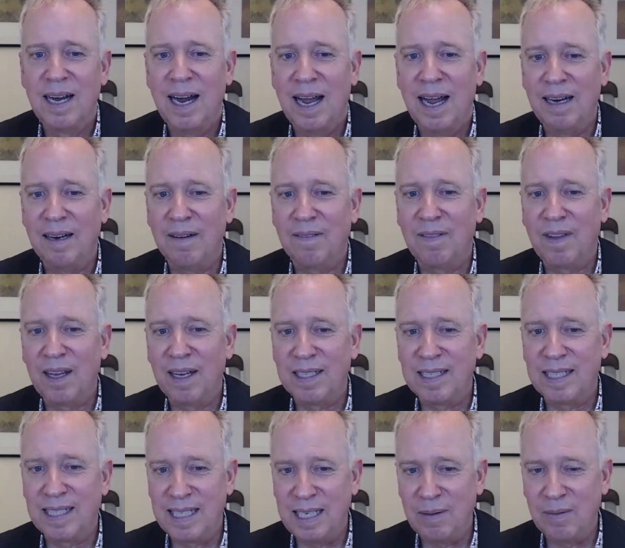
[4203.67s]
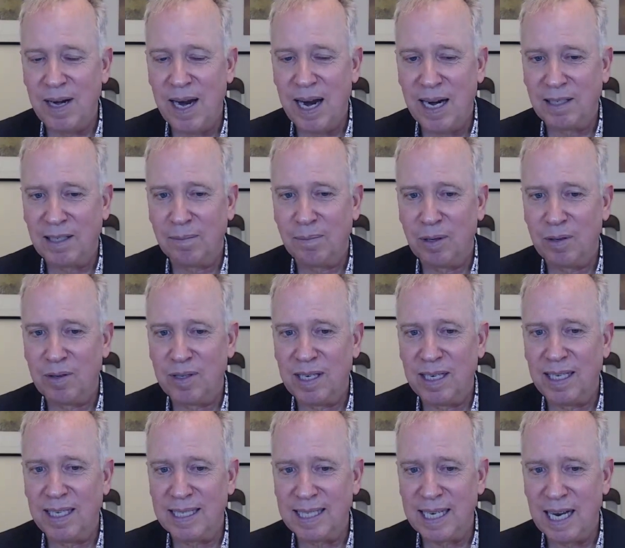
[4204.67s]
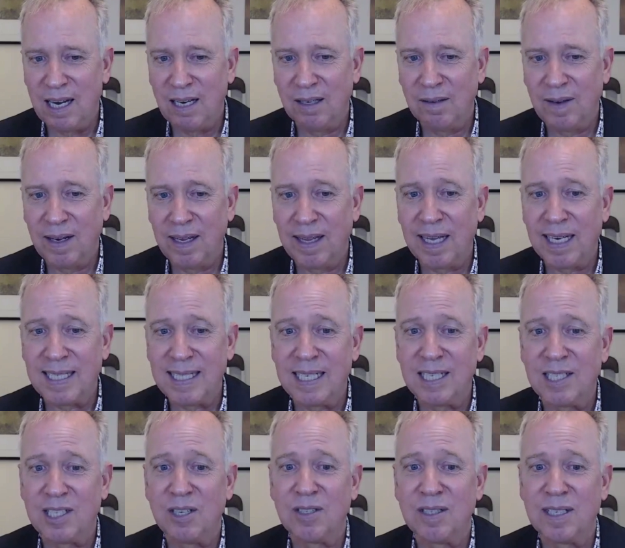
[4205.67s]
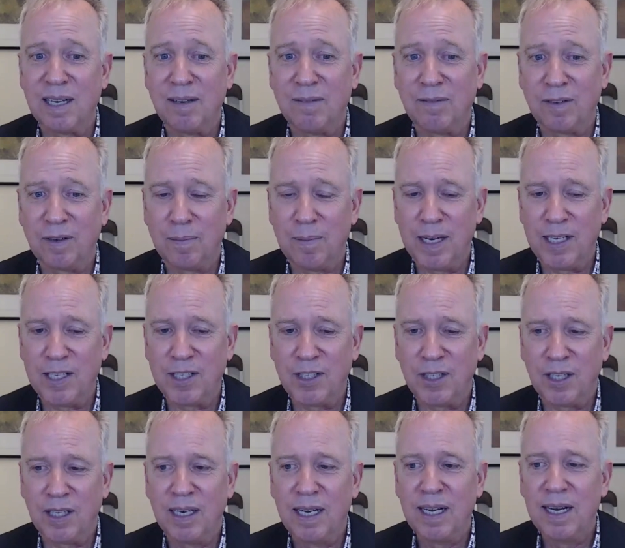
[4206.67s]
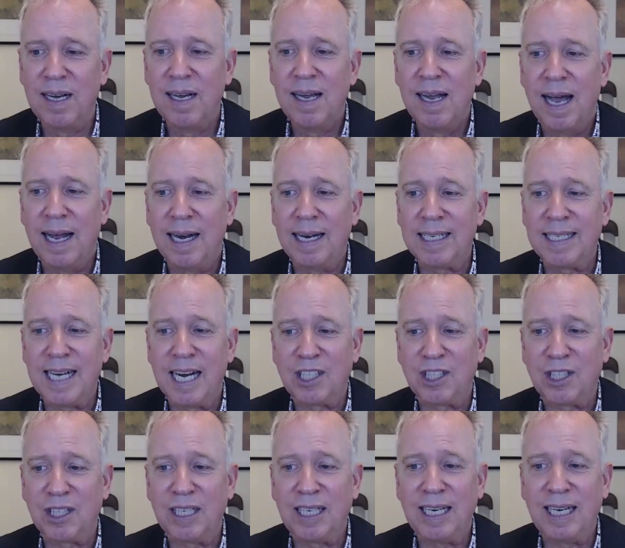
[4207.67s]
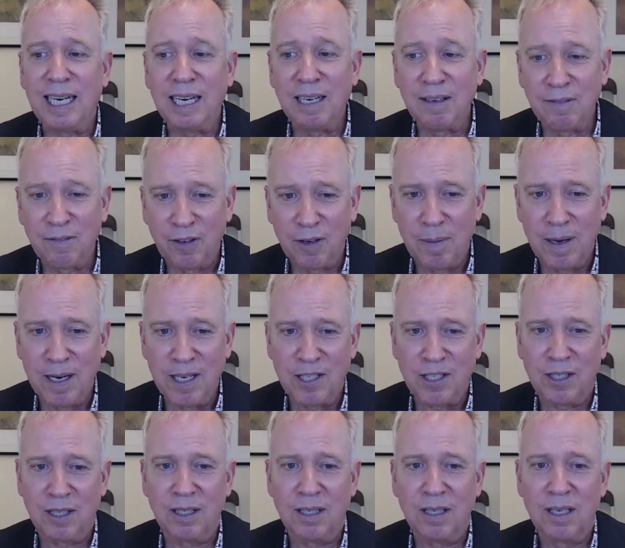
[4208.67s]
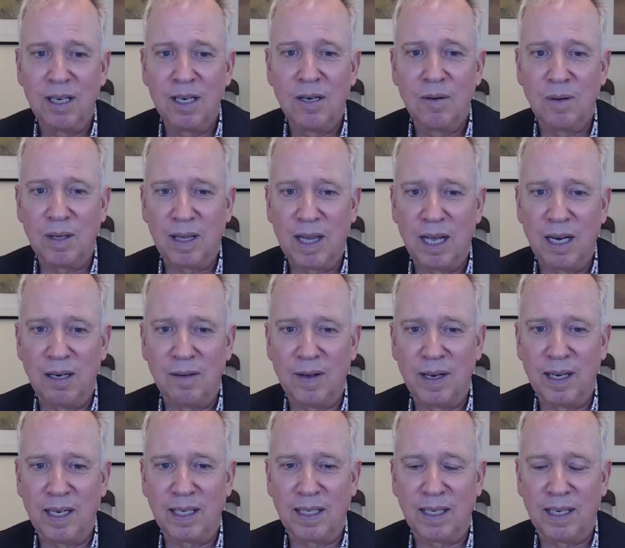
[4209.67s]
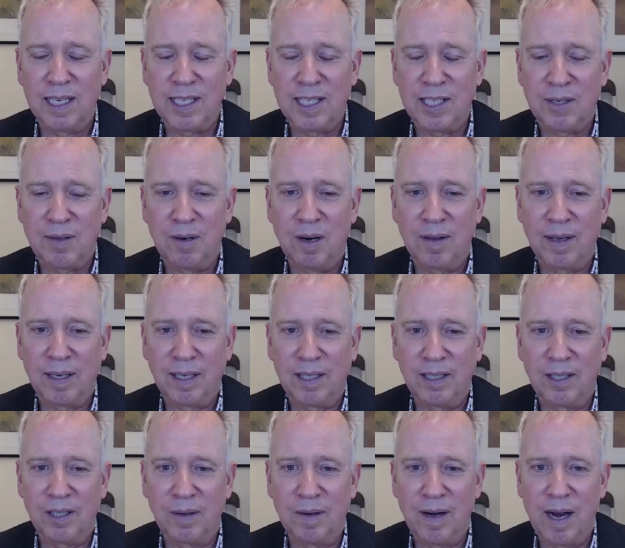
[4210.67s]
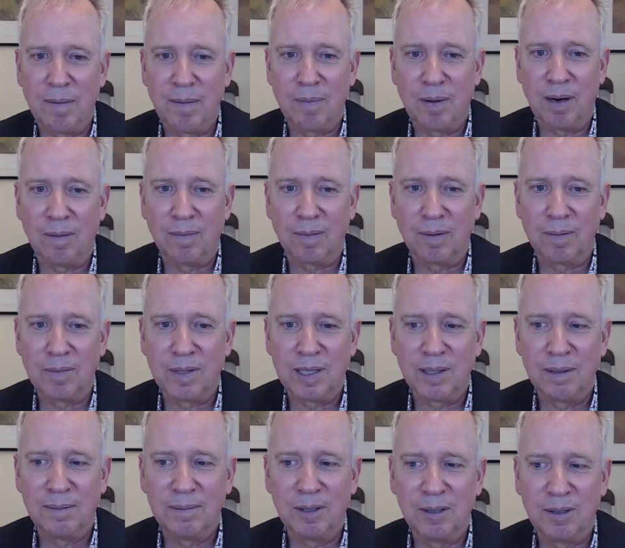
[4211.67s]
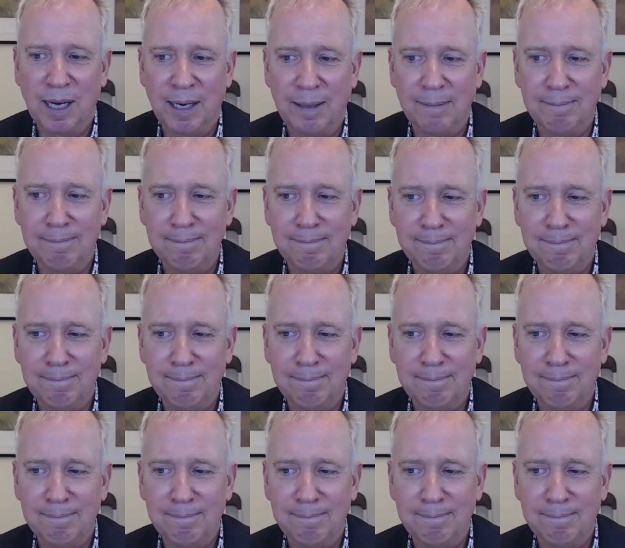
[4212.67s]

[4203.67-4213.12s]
And if the C-reactive protein is elevated, that says there's inflammation. And it's actually inflammation with elevated cholesterol that can create problems, okay?